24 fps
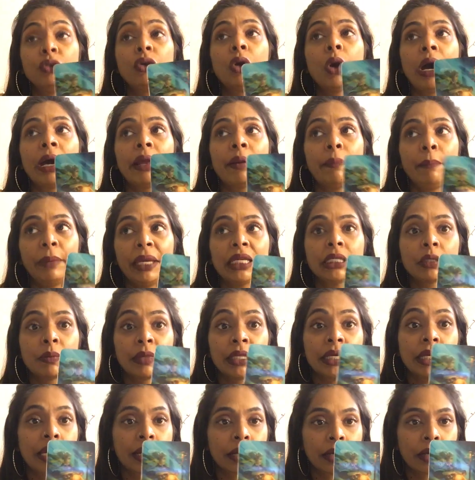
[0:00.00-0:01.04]
how to make
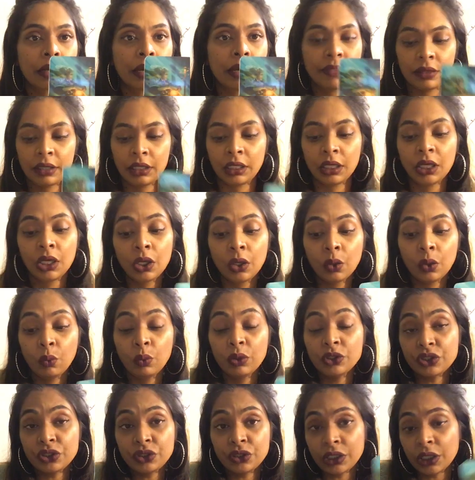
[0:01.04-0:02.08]
something out of nothing,
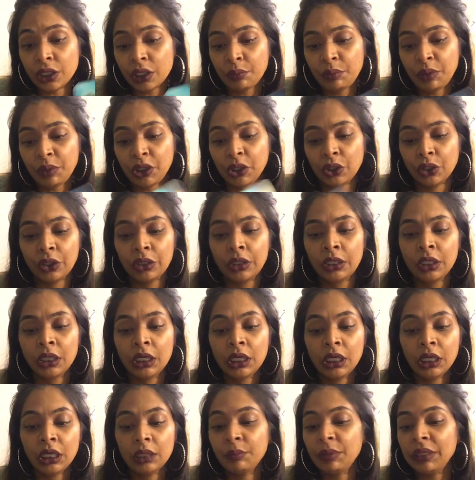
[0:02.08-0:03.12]
which is, it could be good,
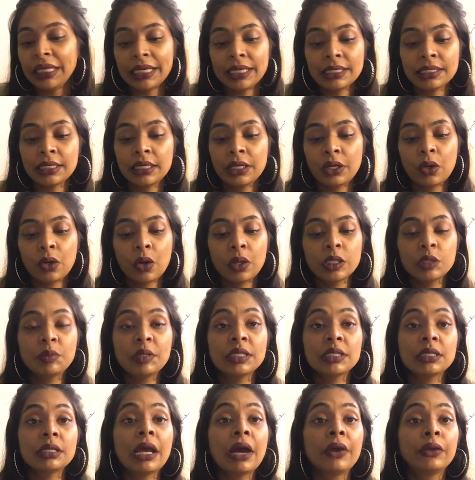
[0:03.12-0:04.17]
but like I said, it all
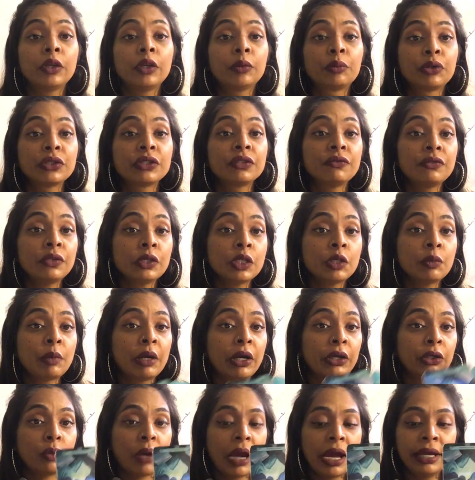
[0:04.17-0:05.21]
depends on how your person feels
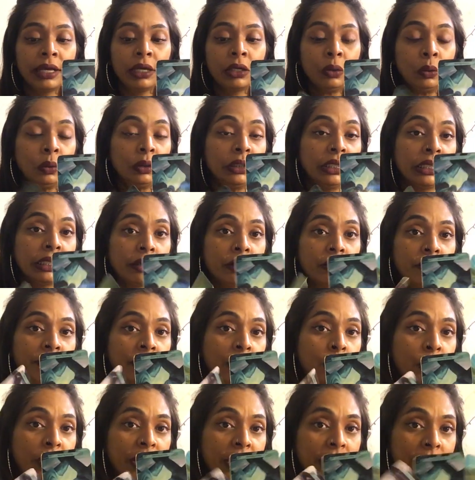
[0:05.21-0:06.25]
about you. I can only clarify
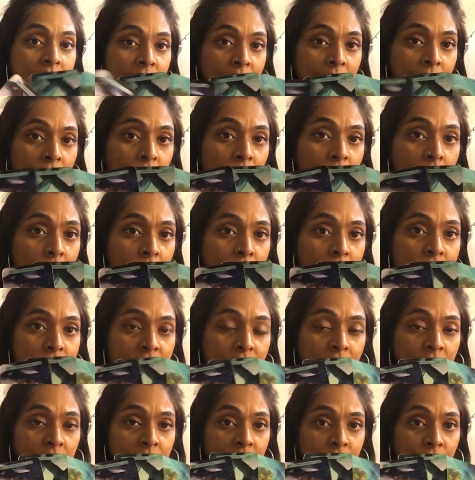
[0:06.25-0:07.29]
what I see in the cards
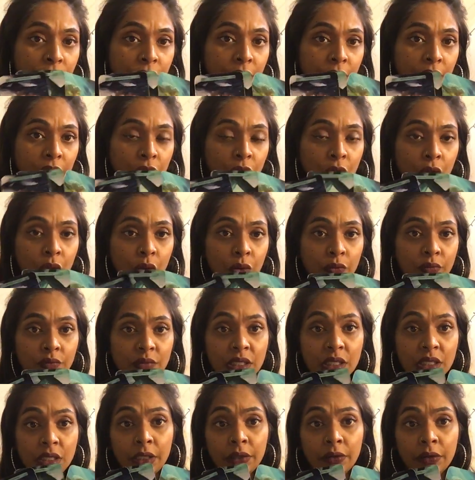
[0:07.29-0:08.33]
and the different,
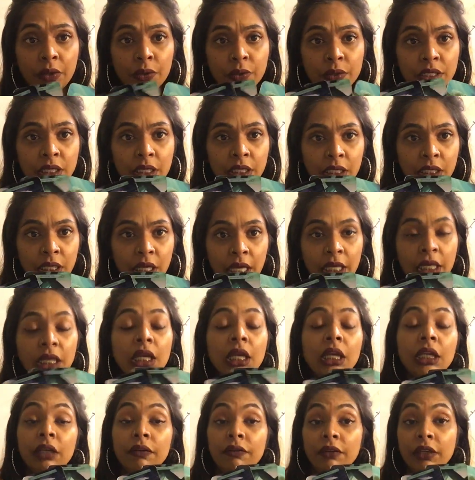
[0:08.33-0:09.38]
scenarios I get.
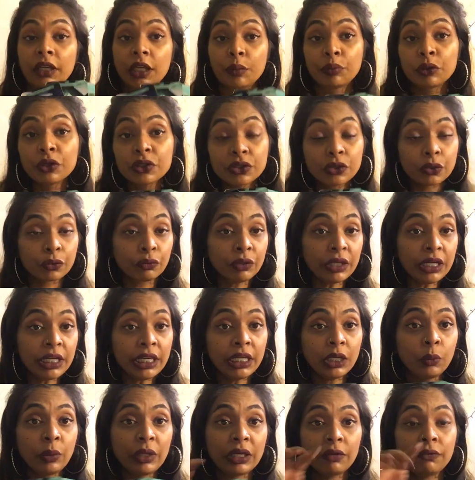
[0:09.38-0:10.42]
If you get a personal
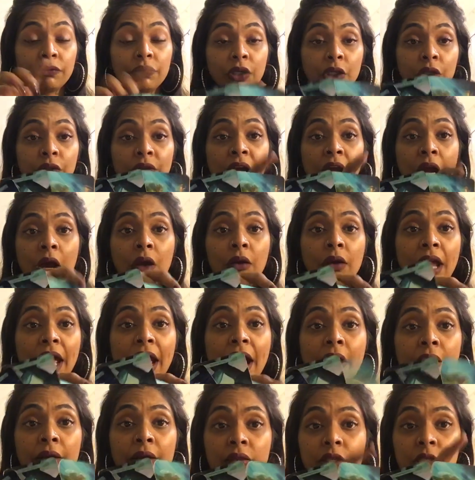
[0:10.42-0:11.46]
reading, we can figure out,
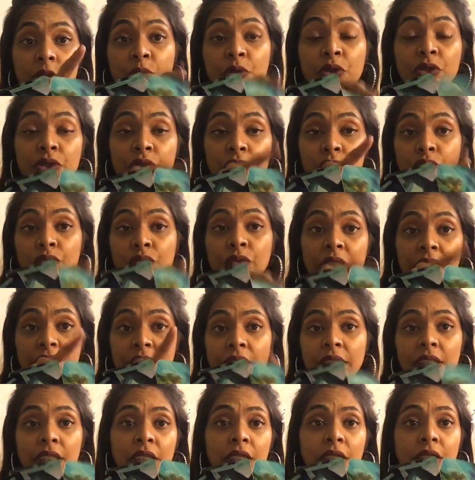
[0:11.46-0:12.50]
how does this person really
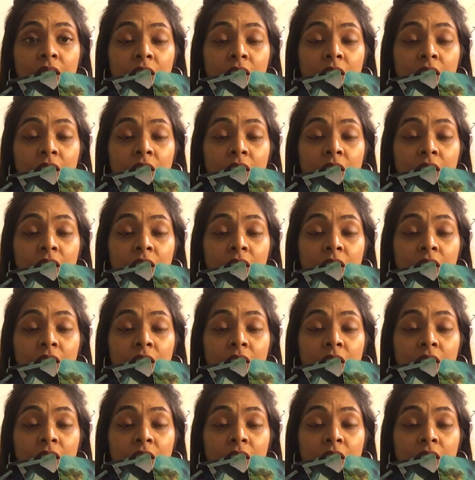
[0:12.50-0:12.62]
think,